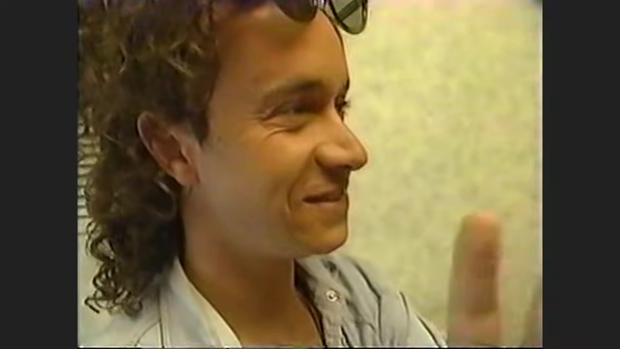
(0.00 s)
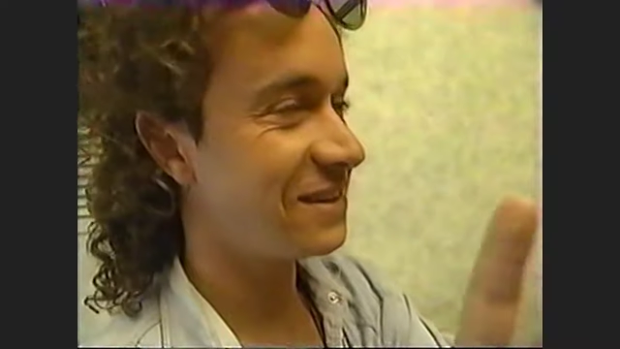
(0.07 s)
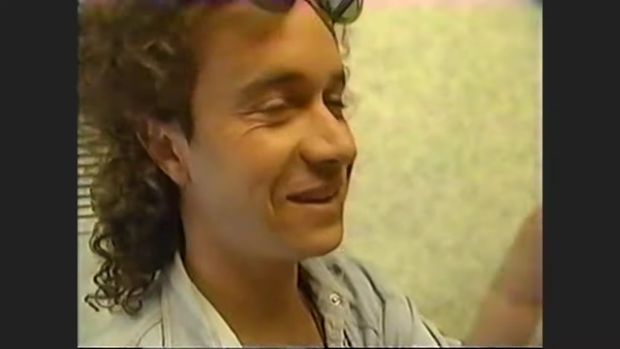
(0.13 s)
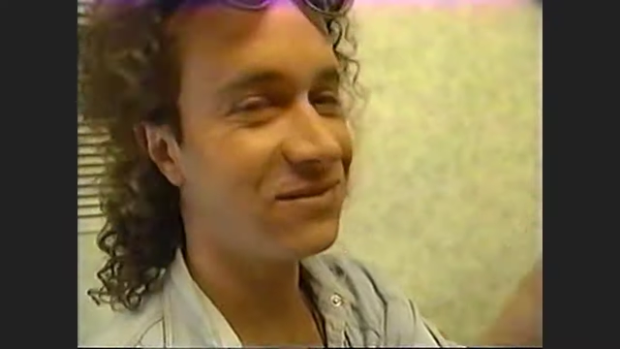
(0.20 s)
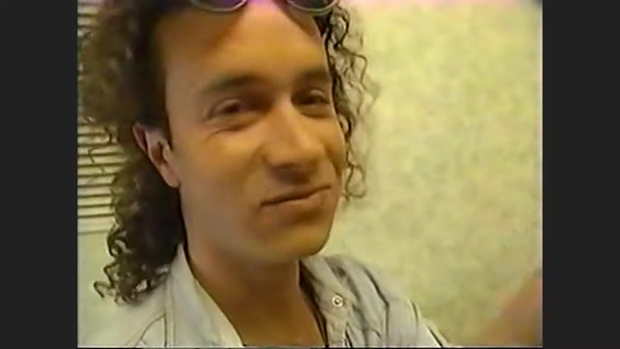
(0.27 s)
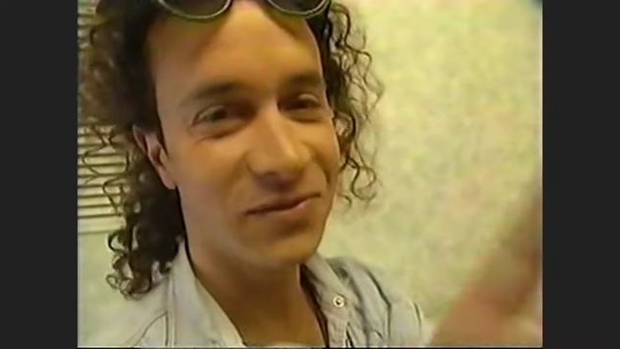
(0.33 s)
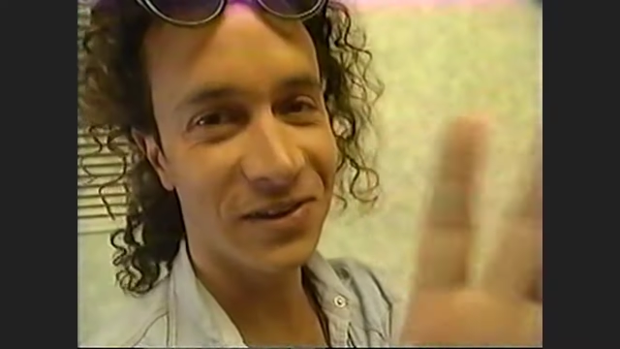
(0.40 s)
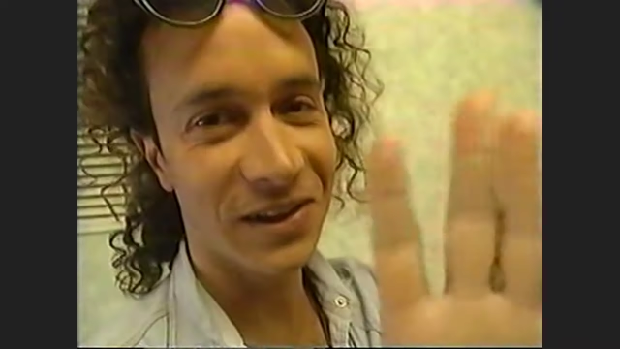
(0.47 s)
I
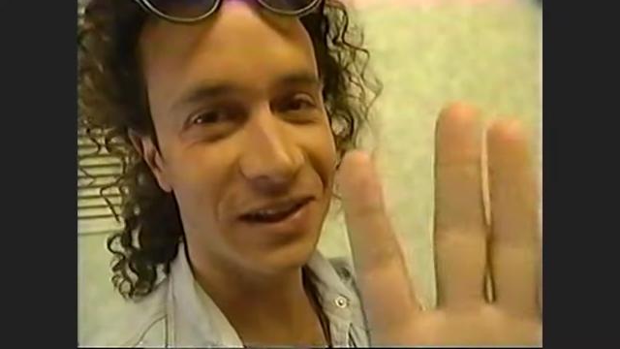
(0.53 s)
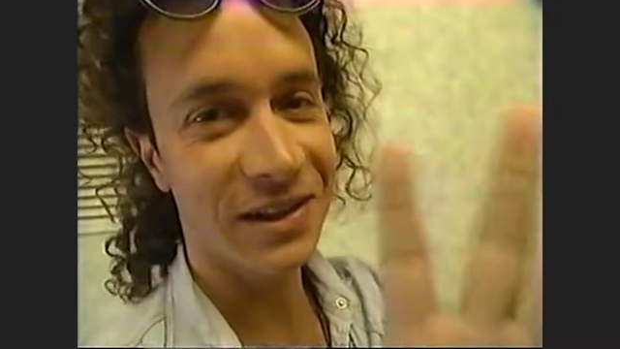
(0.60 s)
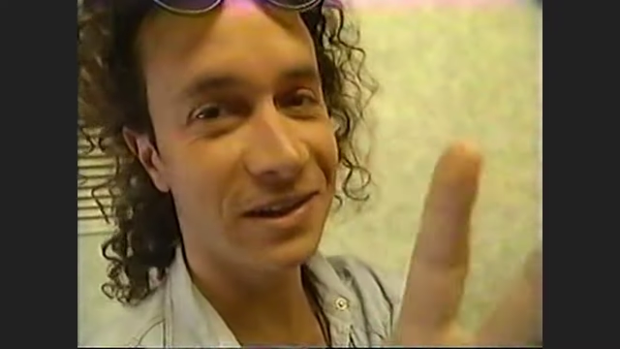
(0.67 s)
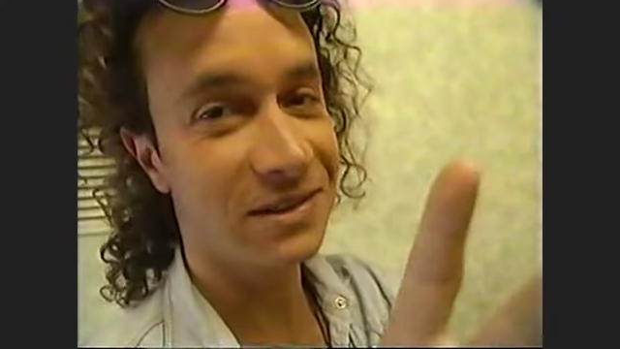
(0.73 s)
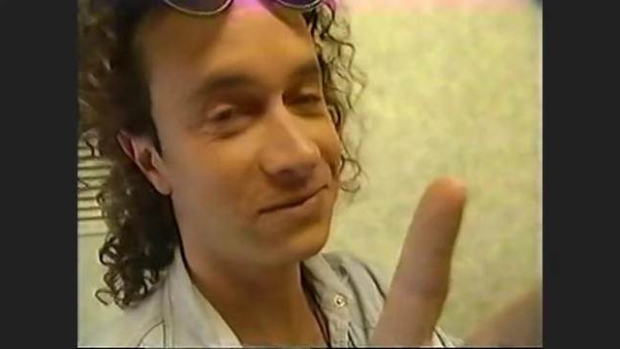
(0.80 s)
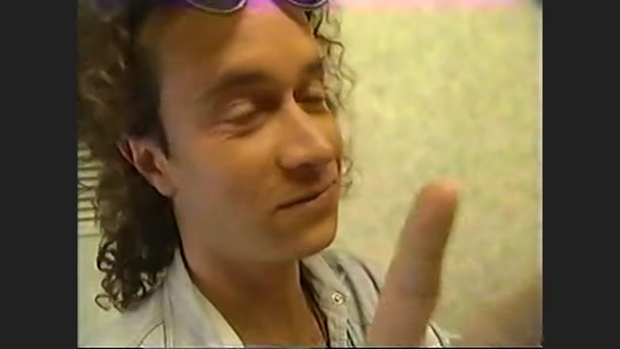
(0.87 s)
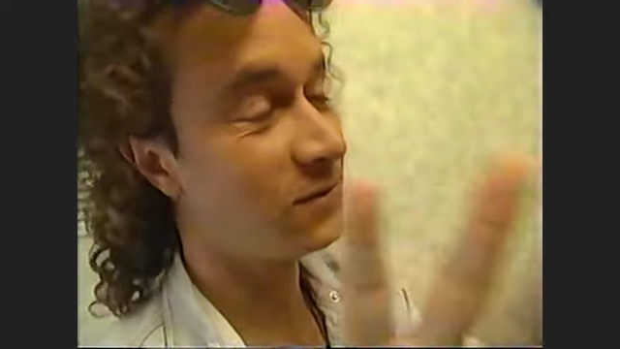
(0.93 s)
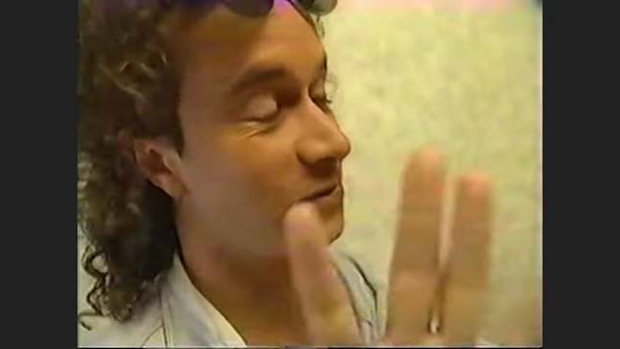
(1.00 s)
really
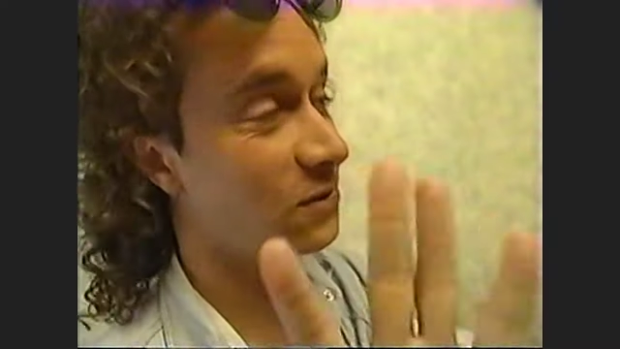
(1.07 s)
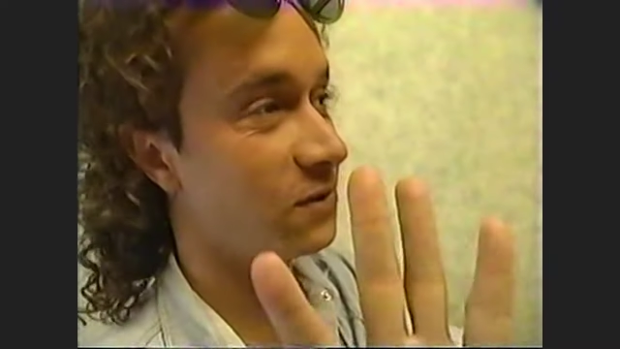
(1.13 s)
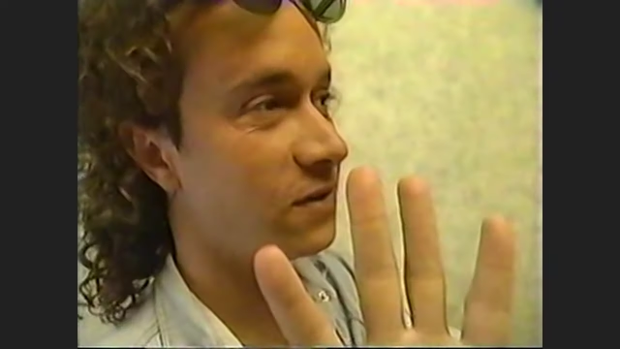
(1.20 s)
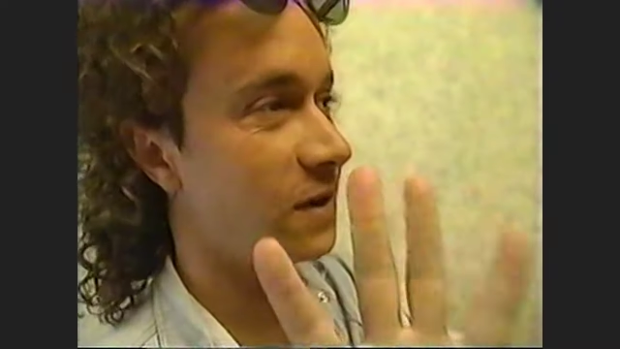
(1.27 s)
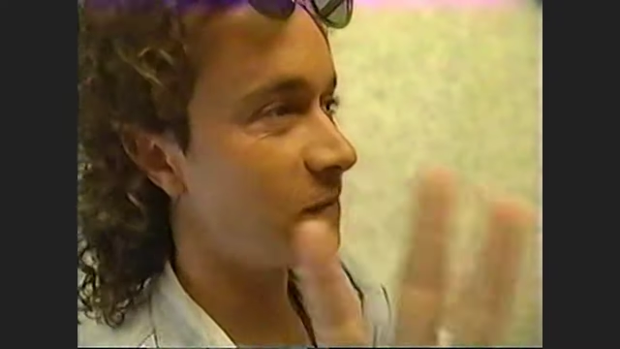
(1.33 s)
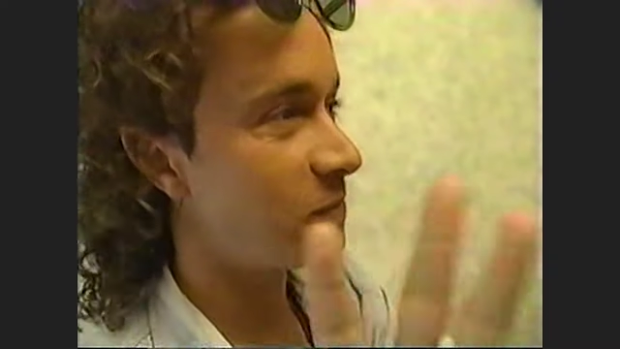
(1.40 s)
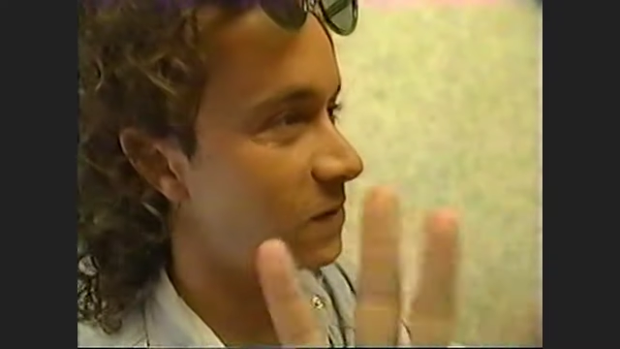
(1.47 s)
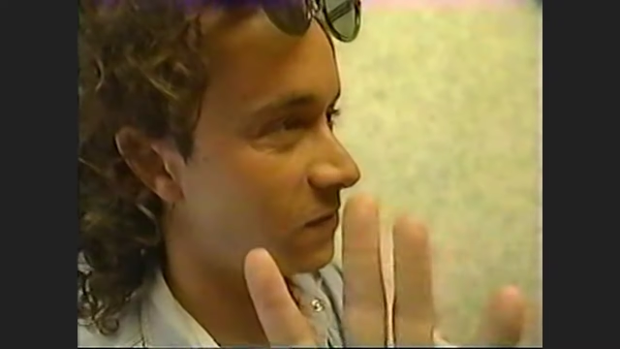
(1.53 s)
looked
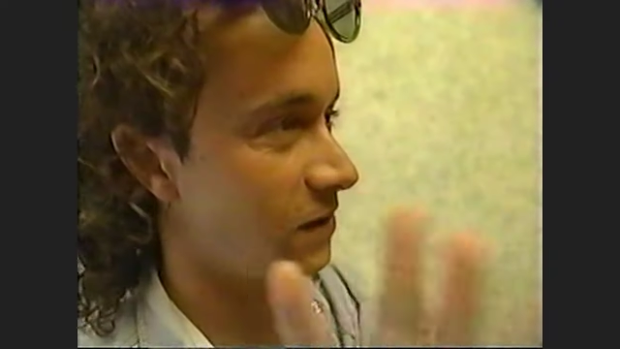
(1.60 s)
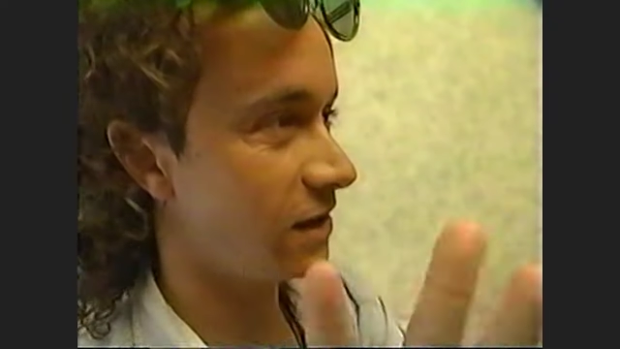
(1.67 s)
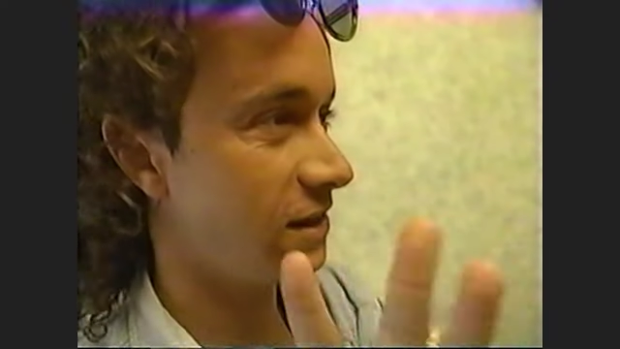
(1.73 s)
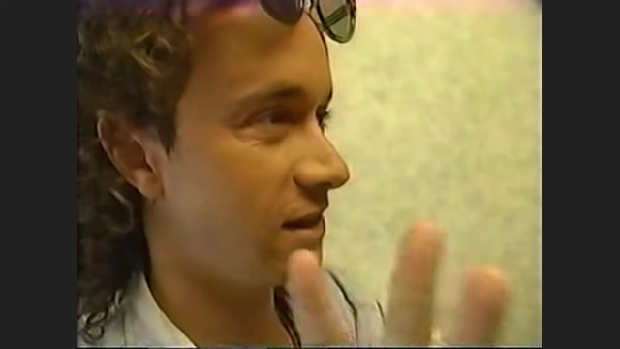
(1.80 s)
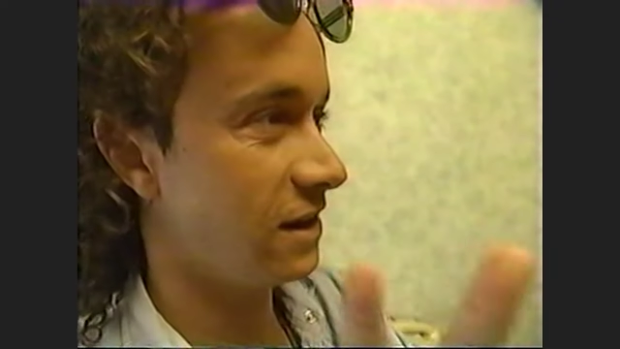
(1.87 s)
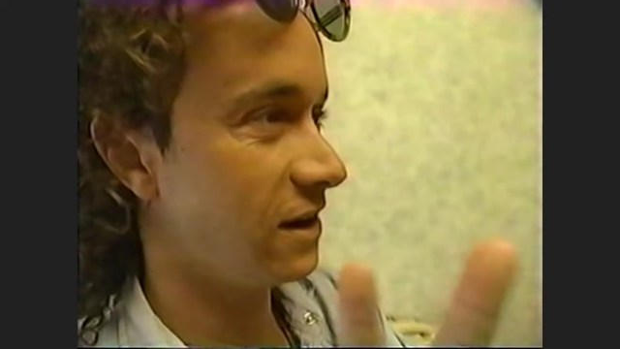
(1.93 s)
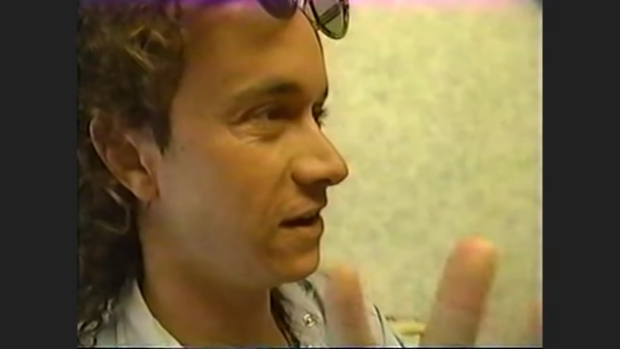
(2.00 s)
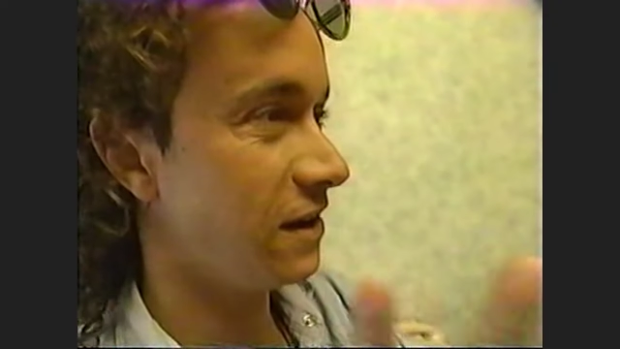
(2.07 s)
creepy
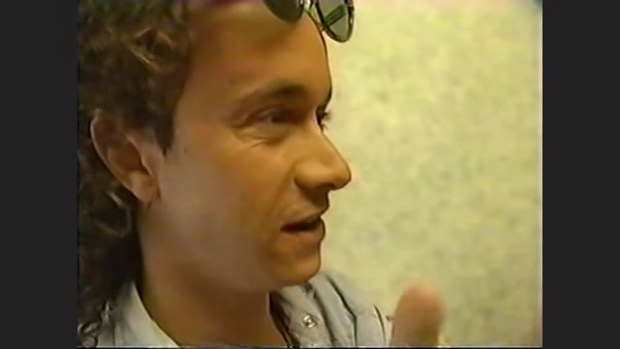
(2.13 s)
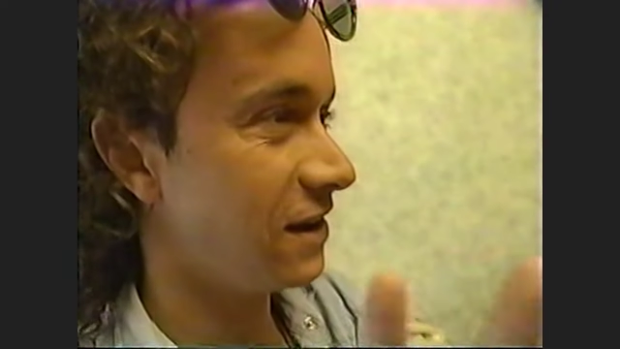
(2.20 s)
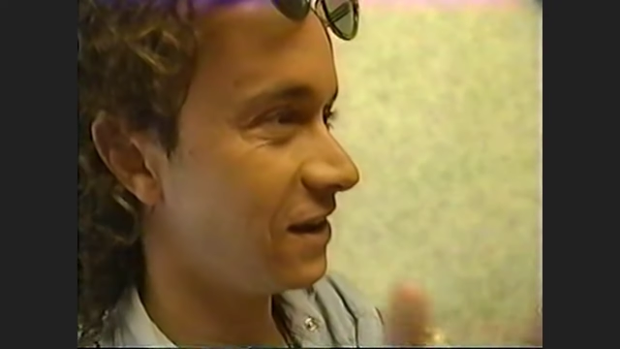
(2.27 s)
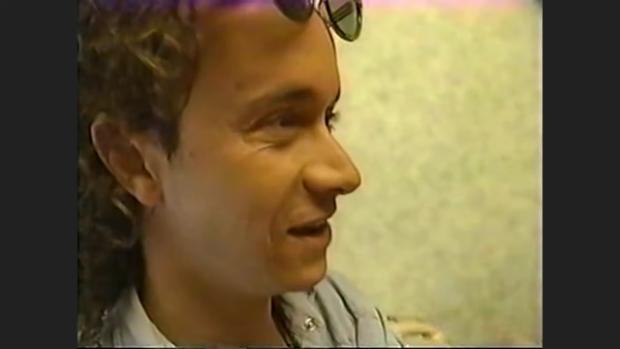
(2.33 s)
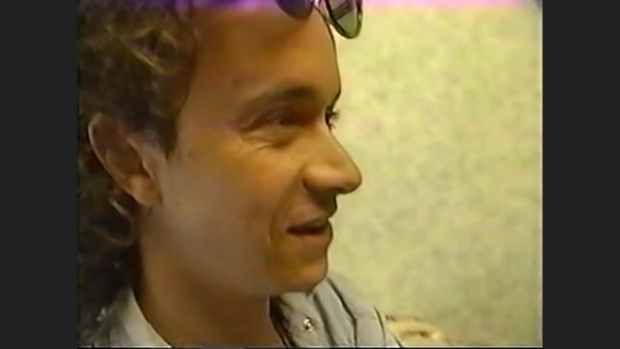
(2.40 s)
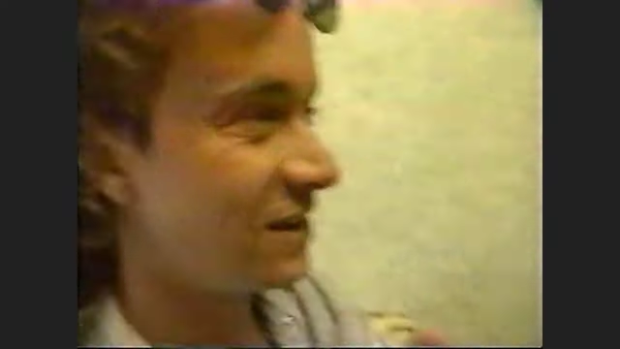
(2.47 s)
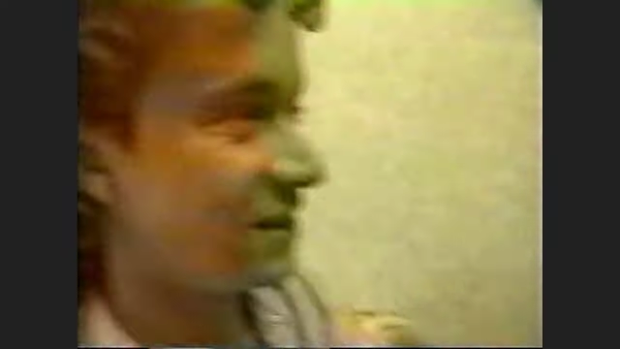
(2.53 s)
right there. No,